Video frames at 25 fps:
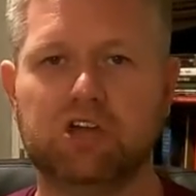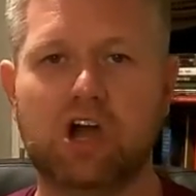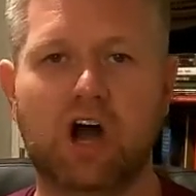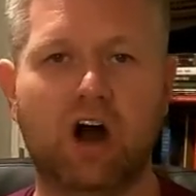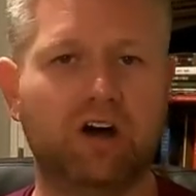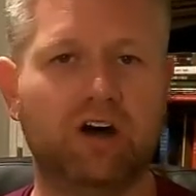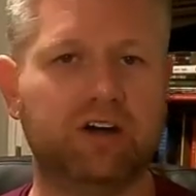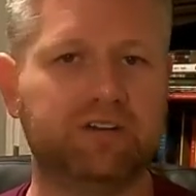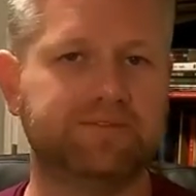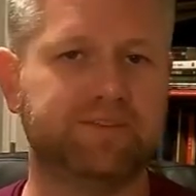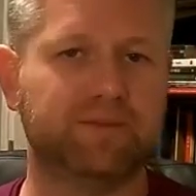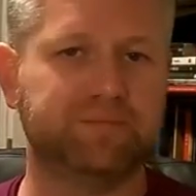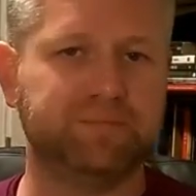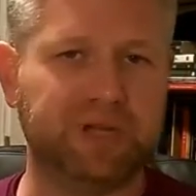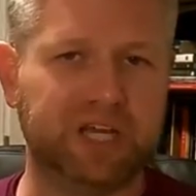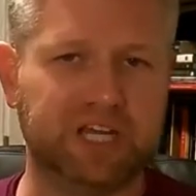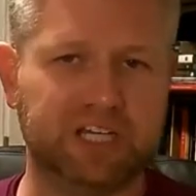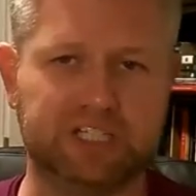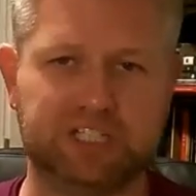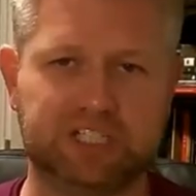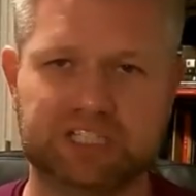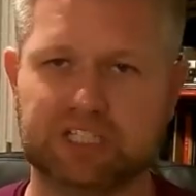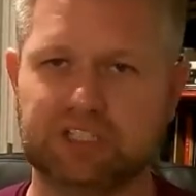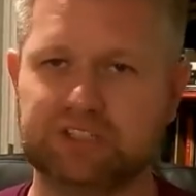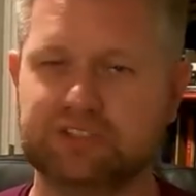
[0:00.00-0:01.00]
calling for
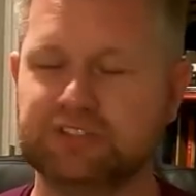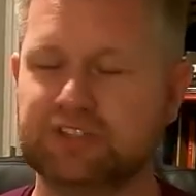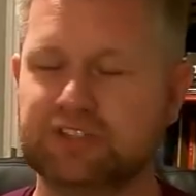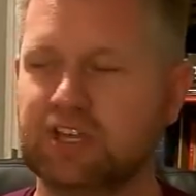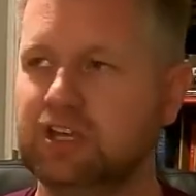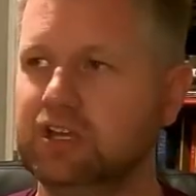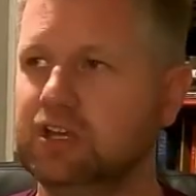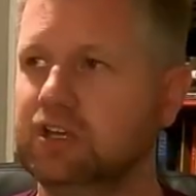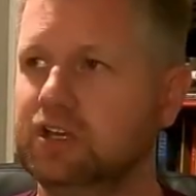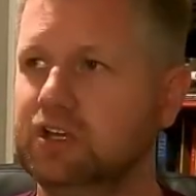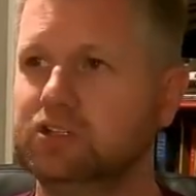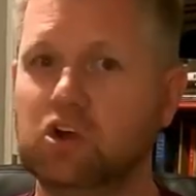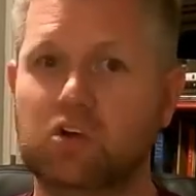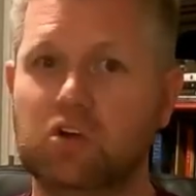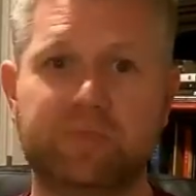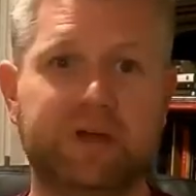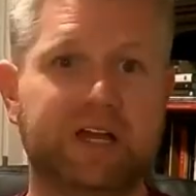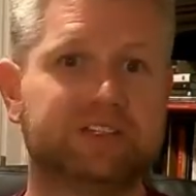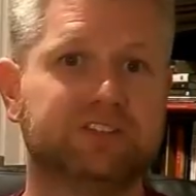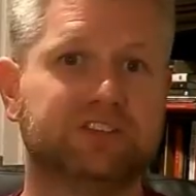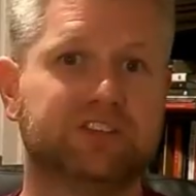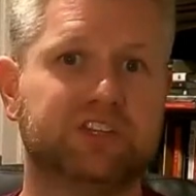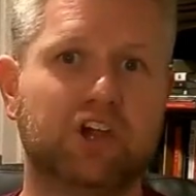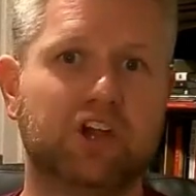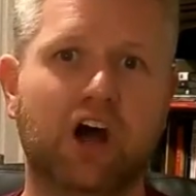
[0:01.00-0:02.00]
patience, going
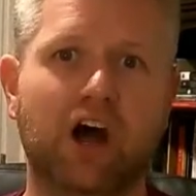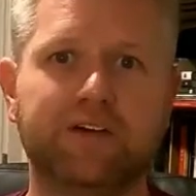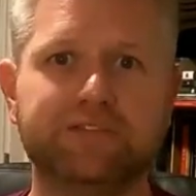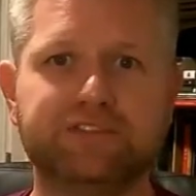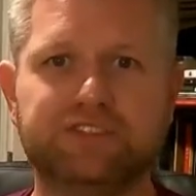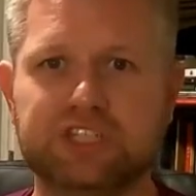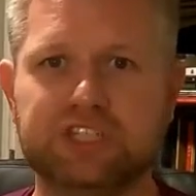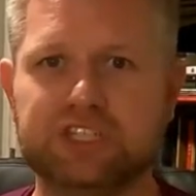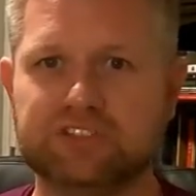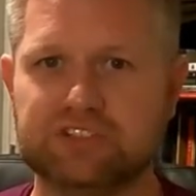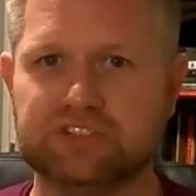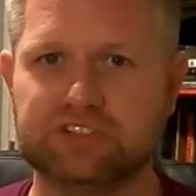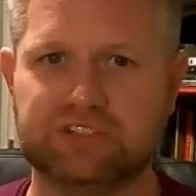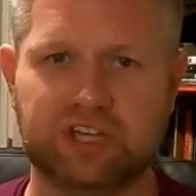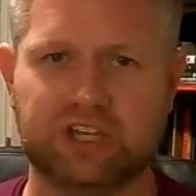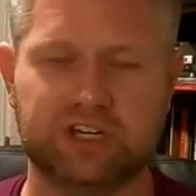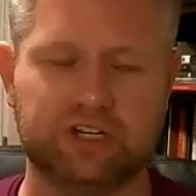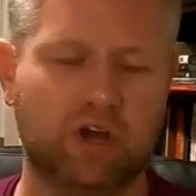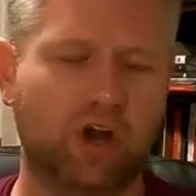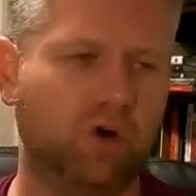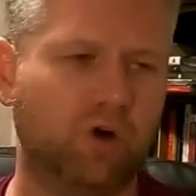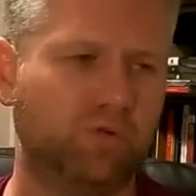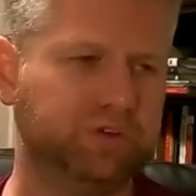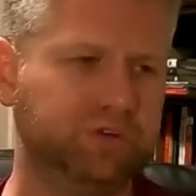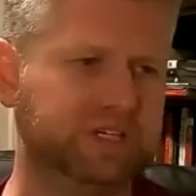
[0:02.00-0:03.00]
back to the offseason
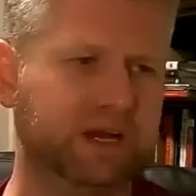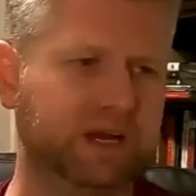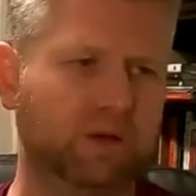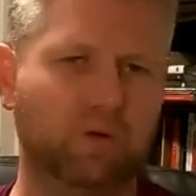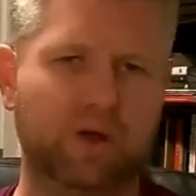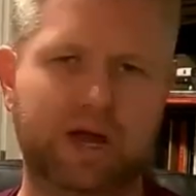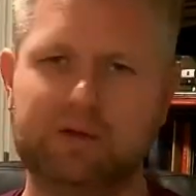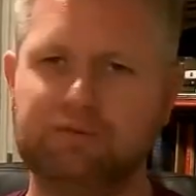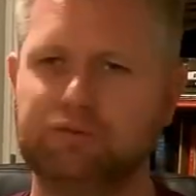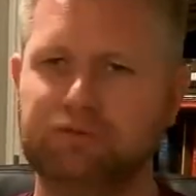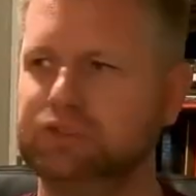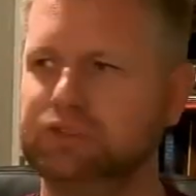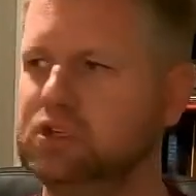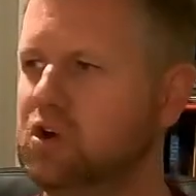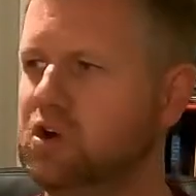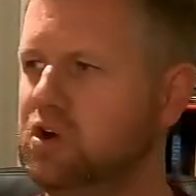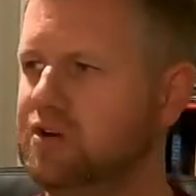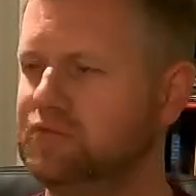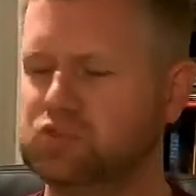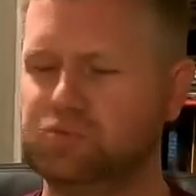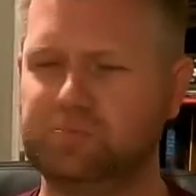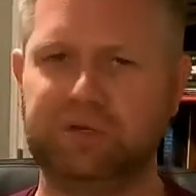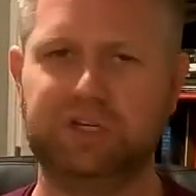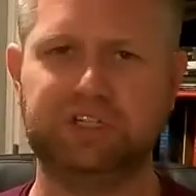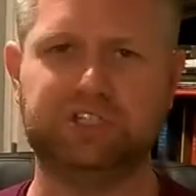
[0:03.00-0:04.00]
saying, why would he go
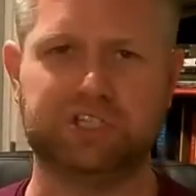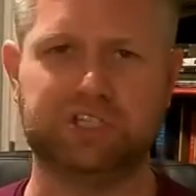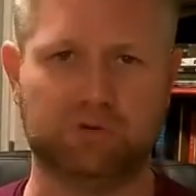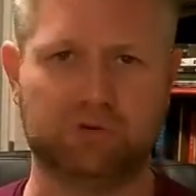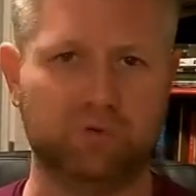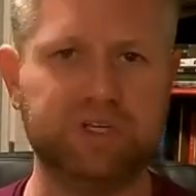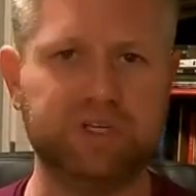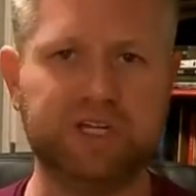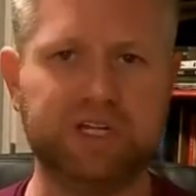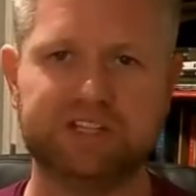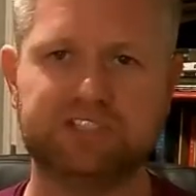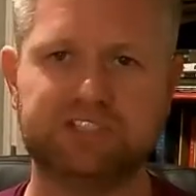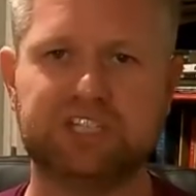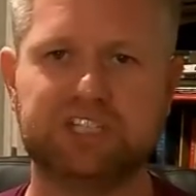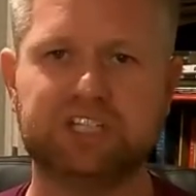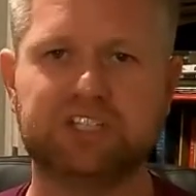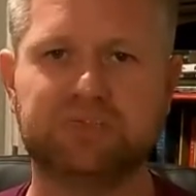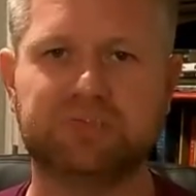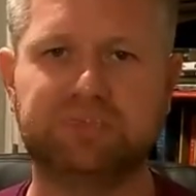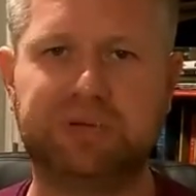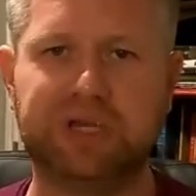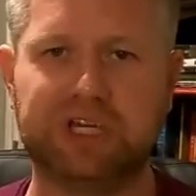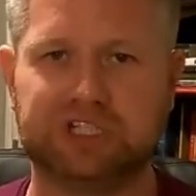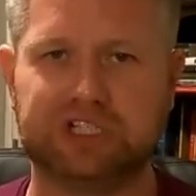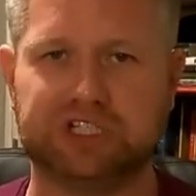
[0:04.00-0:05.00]
after pitching? We got
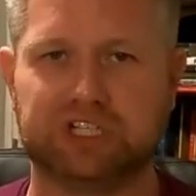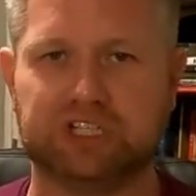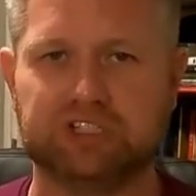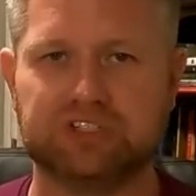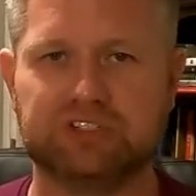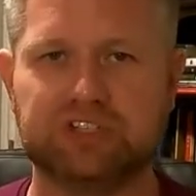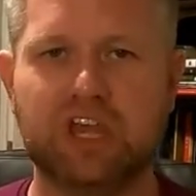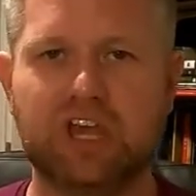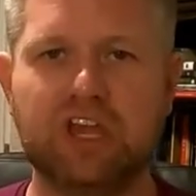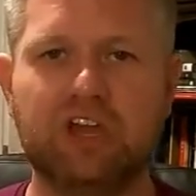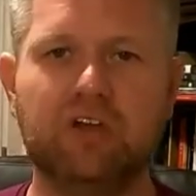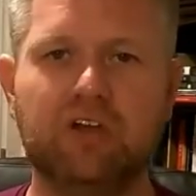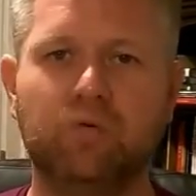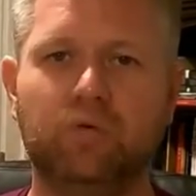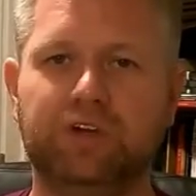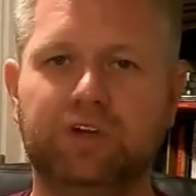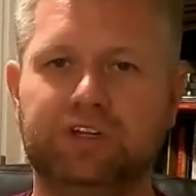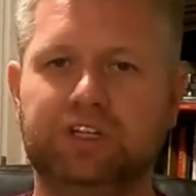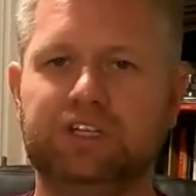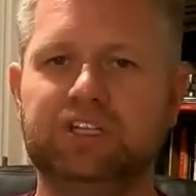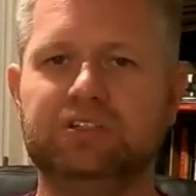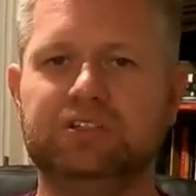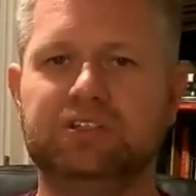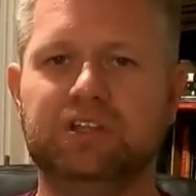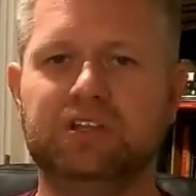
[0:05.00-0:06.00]
six pitchers
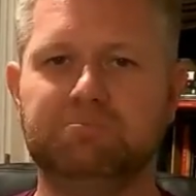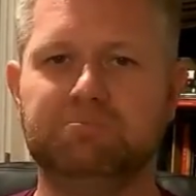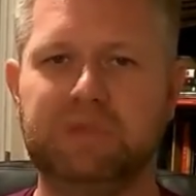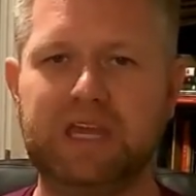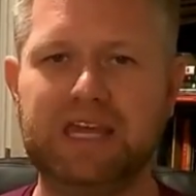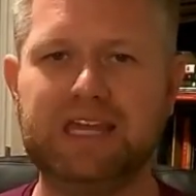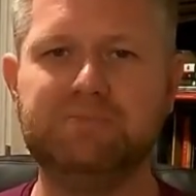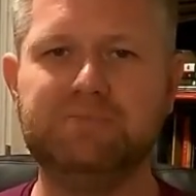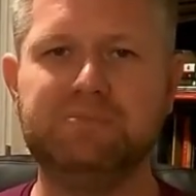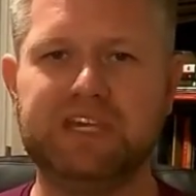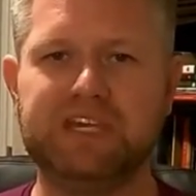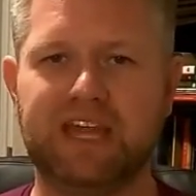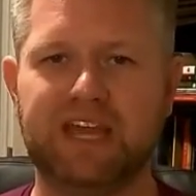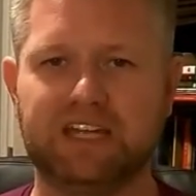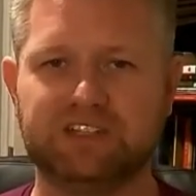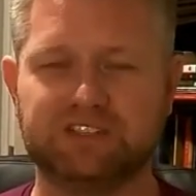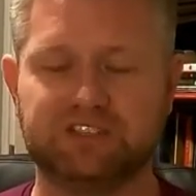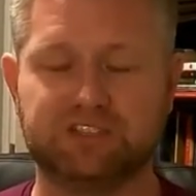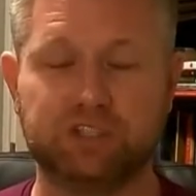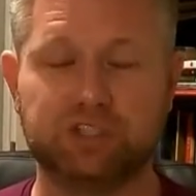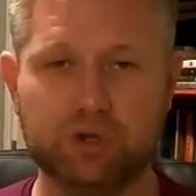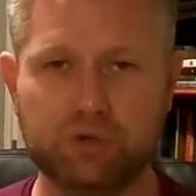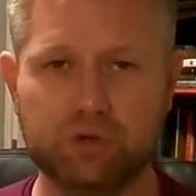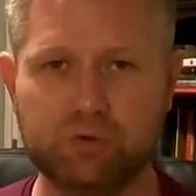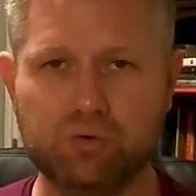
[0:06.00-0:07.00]
when he maybe
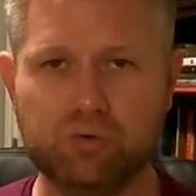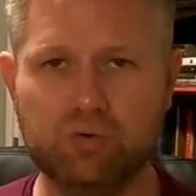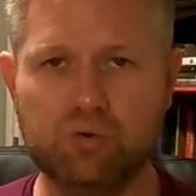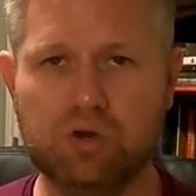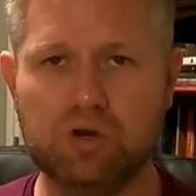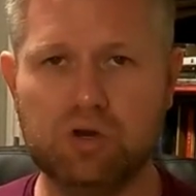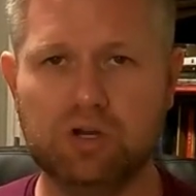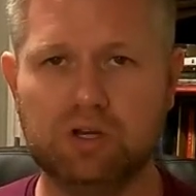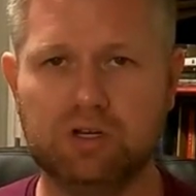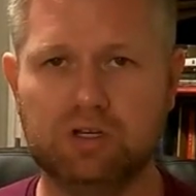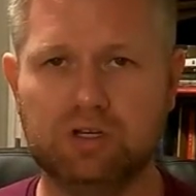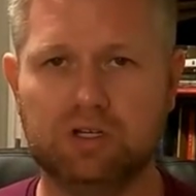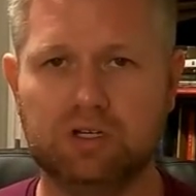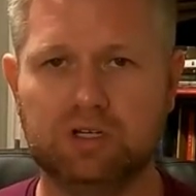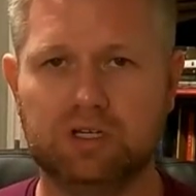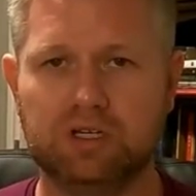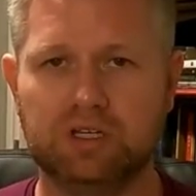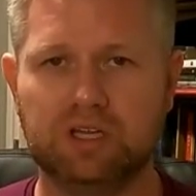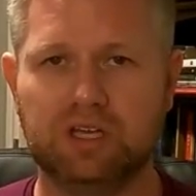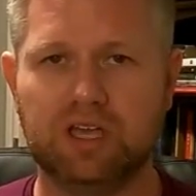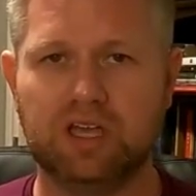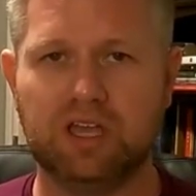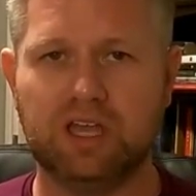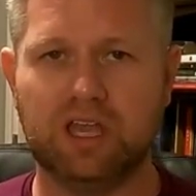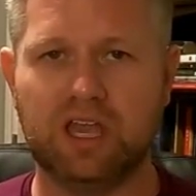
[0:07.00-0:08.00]
has two.
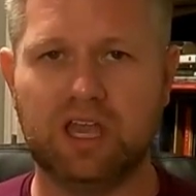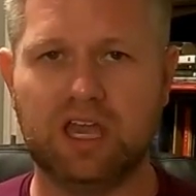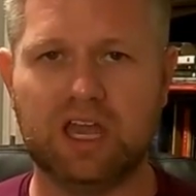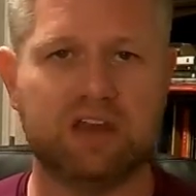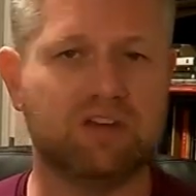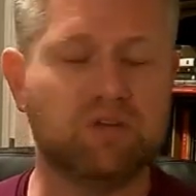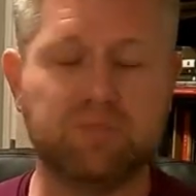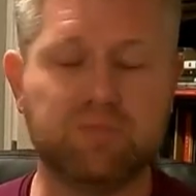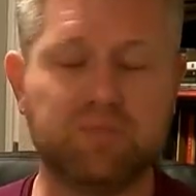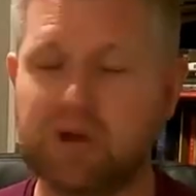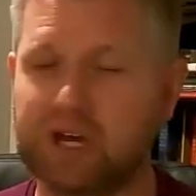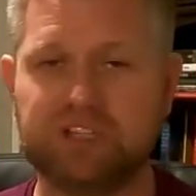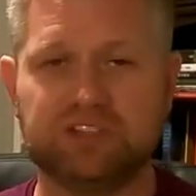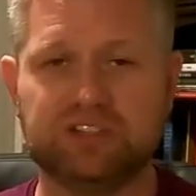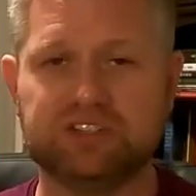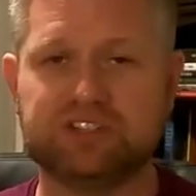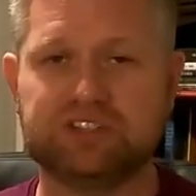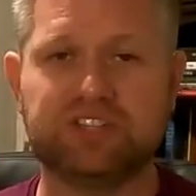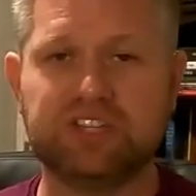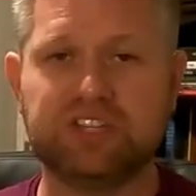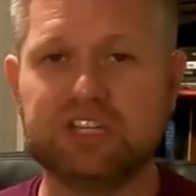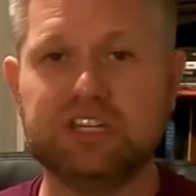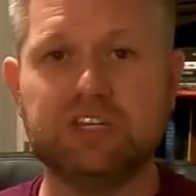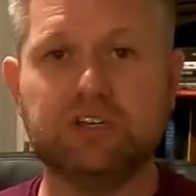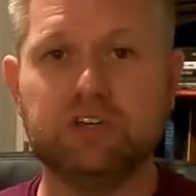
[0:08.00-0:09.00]
And everybody in the
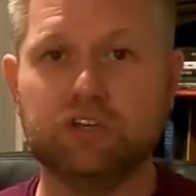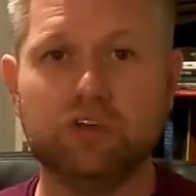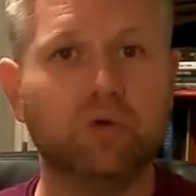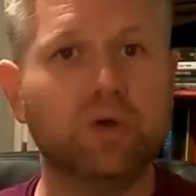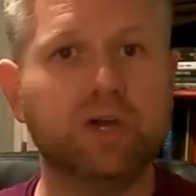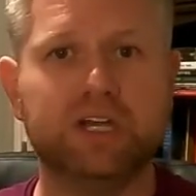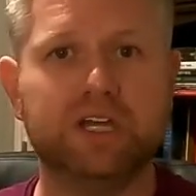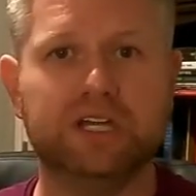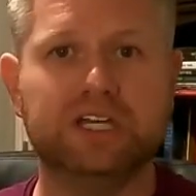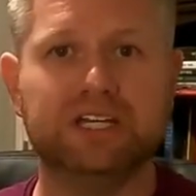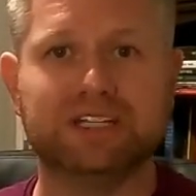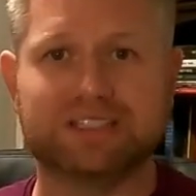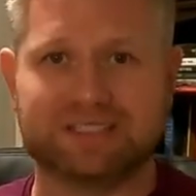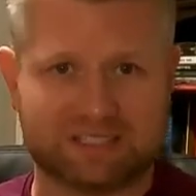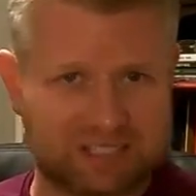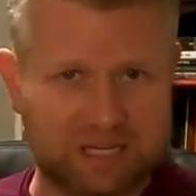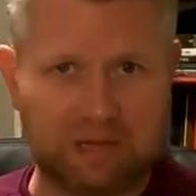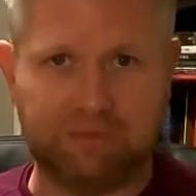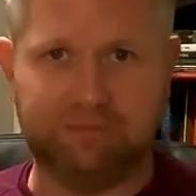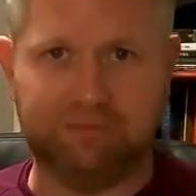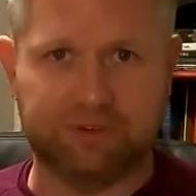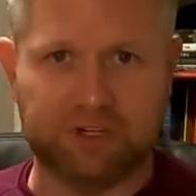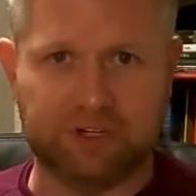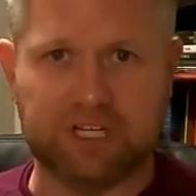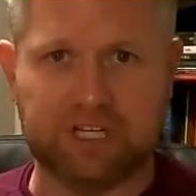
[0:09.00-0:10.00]
city knew it
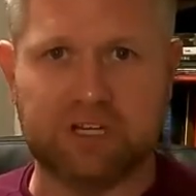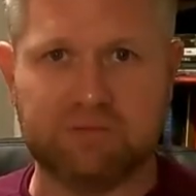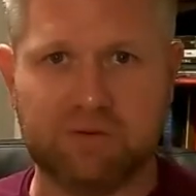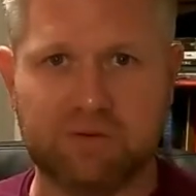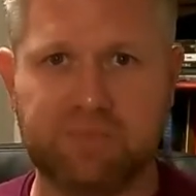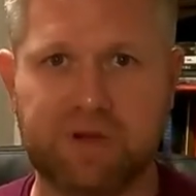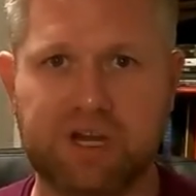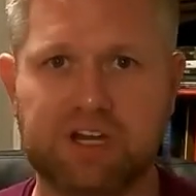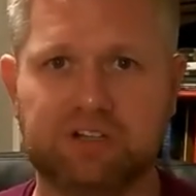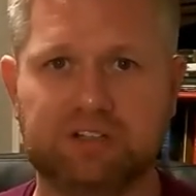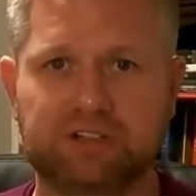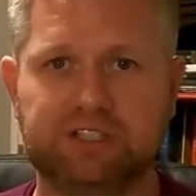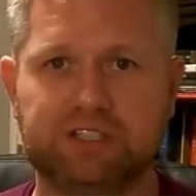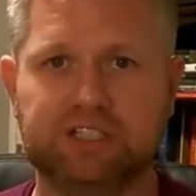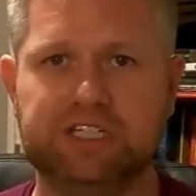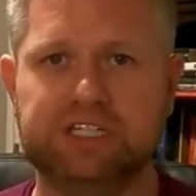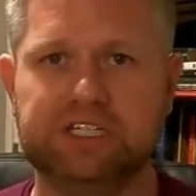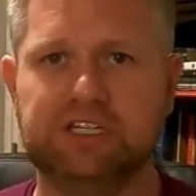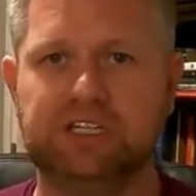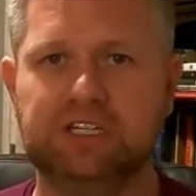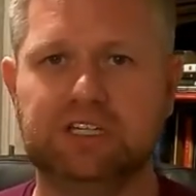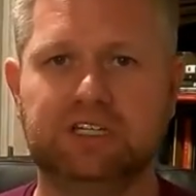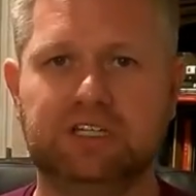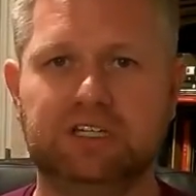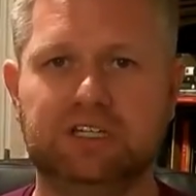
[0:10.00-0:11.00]
except for him,
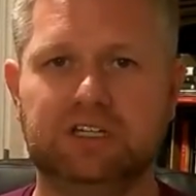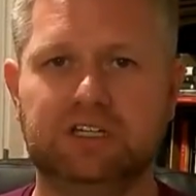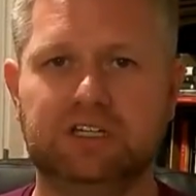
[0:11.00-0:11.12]
apparently.